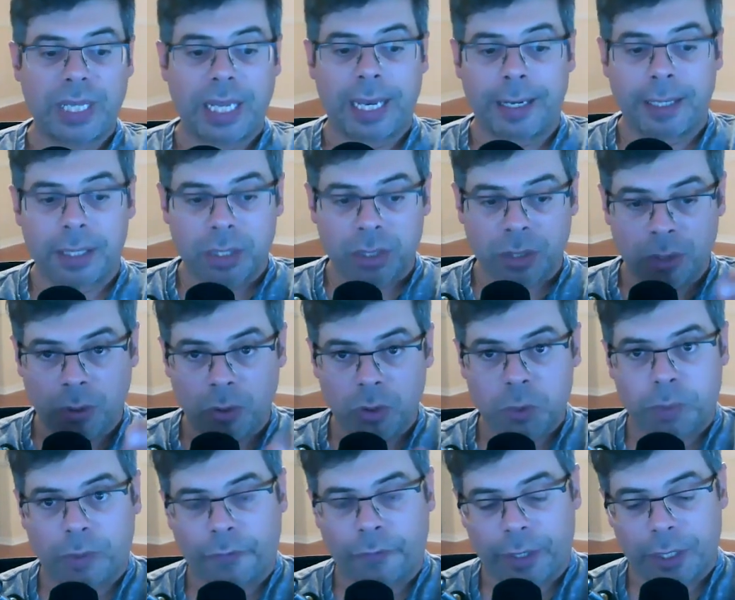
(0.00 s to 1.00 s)
And it's
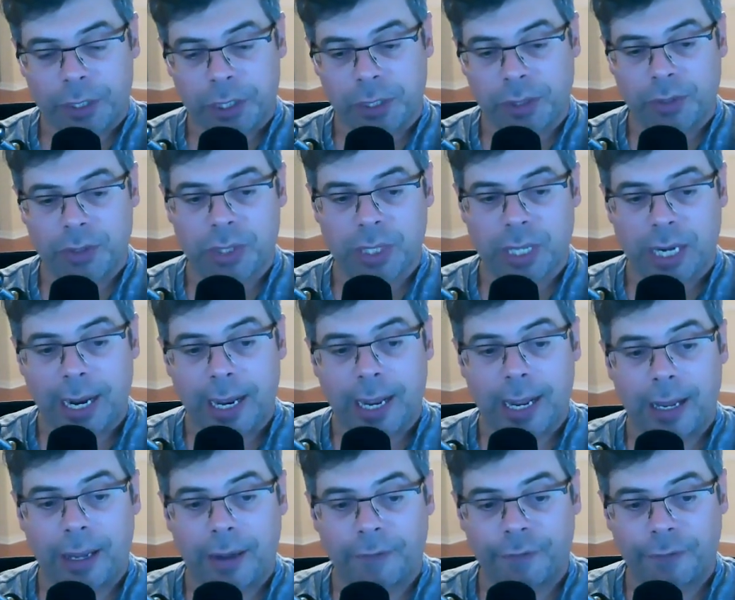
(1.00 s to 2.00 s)
those professionals that I
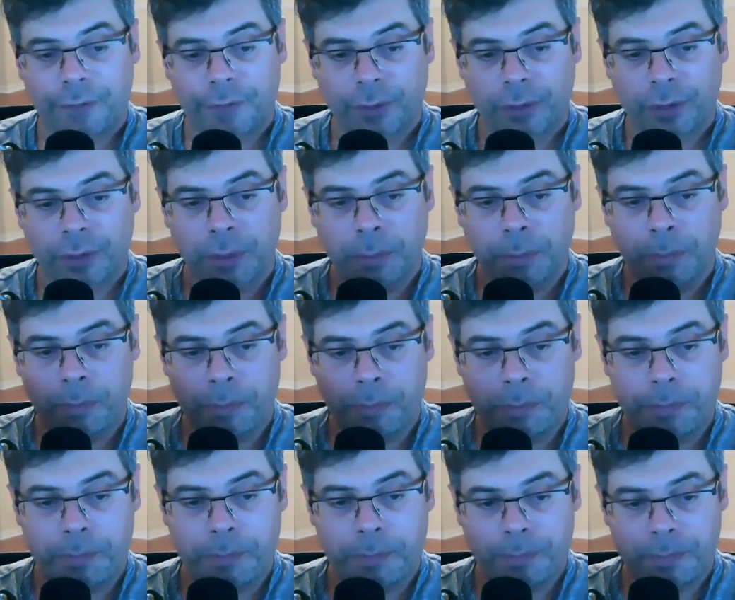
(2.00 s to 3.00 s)
have the
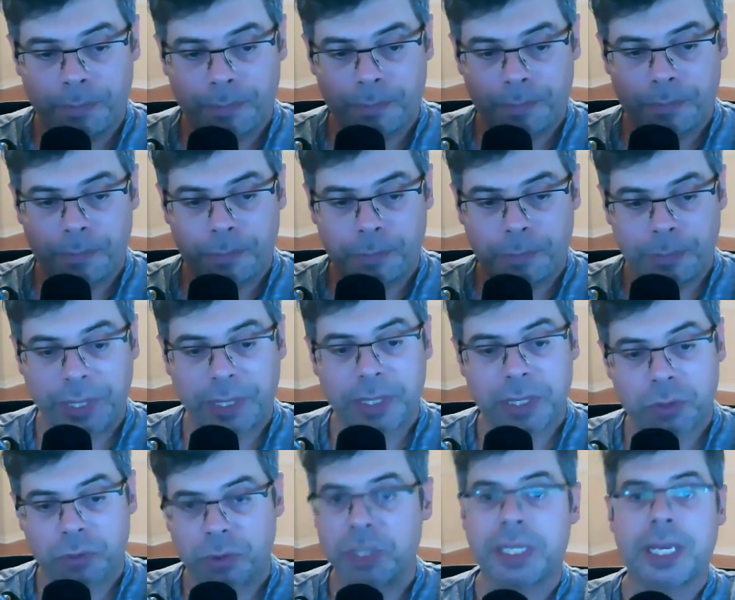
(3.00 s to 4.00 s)

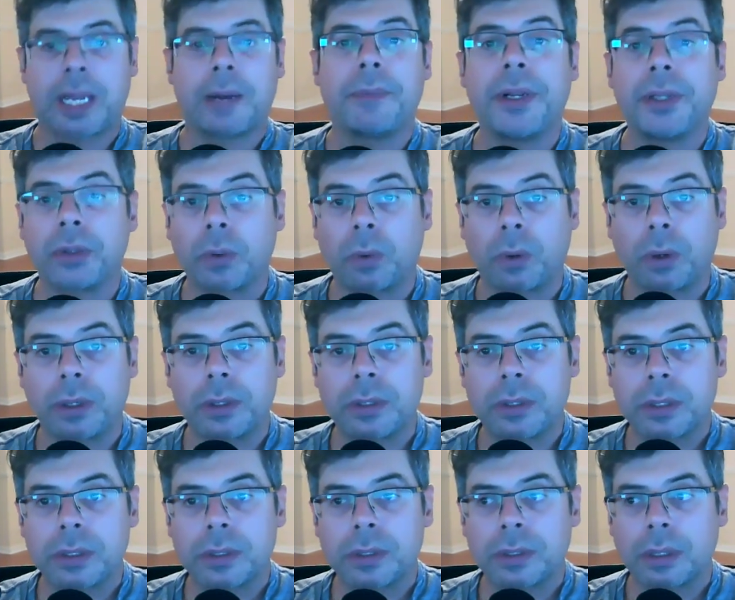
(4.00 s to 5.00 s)
biggest resentment
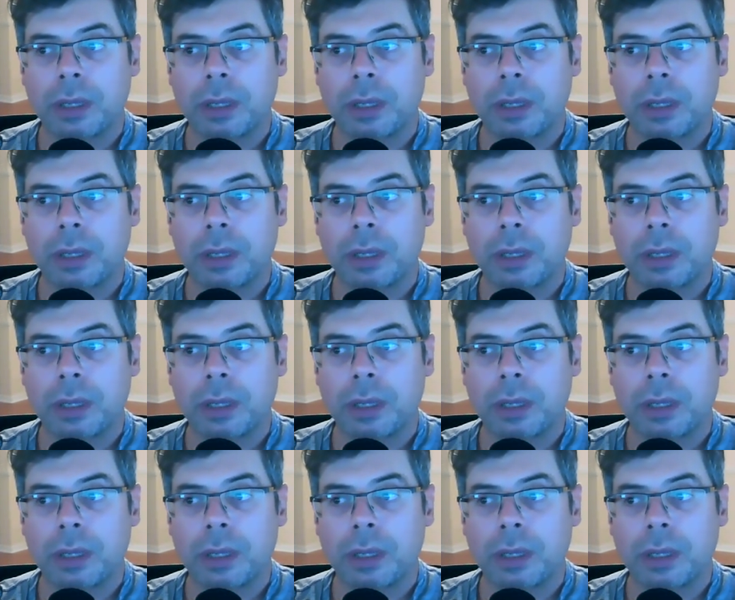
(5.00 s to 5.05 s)
towards.